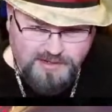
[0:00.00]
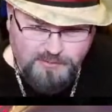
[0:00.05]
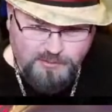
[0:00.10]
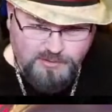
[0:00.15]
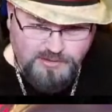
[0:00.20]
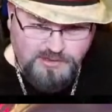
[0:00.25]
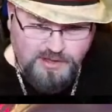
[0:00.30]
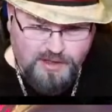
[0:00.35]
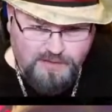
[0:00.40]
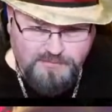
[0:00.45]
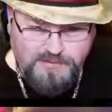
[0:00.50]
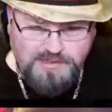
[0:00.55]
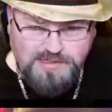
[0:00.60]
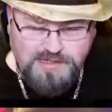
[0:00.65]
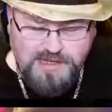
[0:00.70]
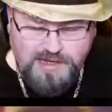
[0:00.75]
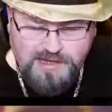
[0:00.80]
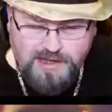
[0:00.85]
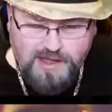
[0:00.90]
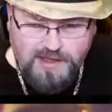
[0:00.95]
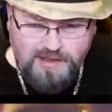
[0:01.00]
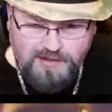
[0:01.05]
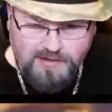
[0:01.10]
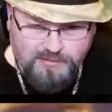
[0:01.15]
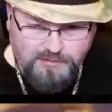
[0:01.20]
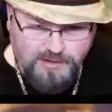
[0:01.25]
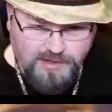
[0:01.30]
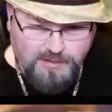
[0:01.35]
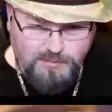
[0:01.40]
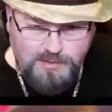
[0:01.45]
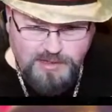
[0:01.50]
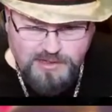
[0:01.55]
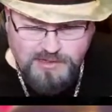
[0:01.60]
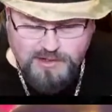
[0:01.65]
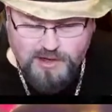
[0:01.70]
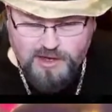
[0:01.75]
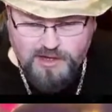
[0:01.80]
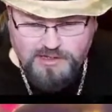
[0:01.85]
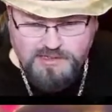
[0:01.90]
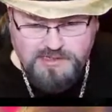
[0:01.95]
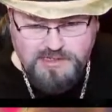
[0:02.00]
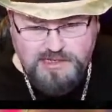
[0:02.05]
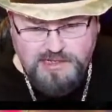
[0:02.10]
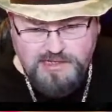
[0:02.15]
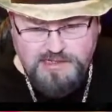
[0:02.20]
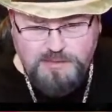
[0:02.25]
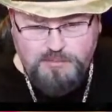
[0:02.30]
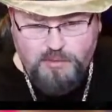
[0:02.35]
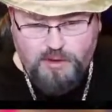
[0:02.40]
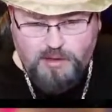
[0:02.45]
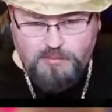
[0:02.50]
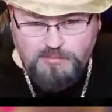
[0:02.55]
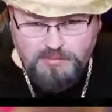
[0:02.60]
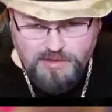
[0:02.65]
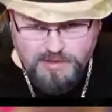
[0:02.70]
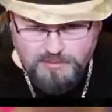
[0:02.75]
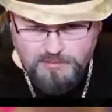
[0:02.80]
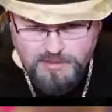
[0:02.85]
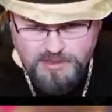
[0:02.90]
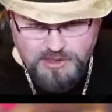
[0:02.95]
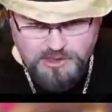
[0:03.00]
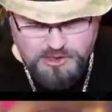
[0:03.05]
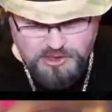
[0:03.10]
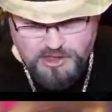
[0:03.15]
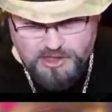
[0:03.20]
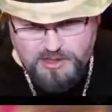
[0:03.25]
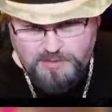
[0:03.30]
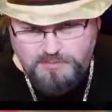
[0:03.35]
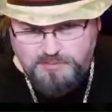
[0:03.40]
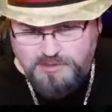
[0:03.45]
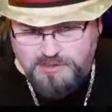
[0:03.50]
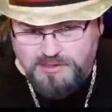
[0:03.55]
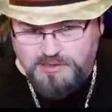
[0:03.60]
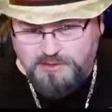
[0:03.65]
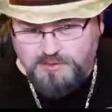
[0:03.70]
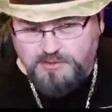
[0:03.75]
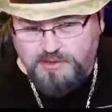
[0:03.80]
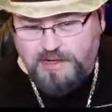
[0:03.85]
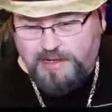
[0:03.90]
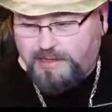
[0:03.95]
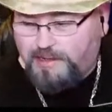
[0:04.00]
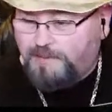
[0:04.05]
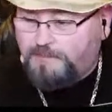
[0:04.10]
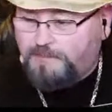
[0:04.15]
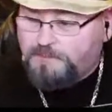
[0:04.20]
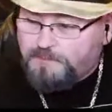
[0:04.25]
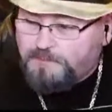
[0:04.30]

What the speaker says: will often say, getting me to talk's the easy problem. Getting me to shut up's the trick.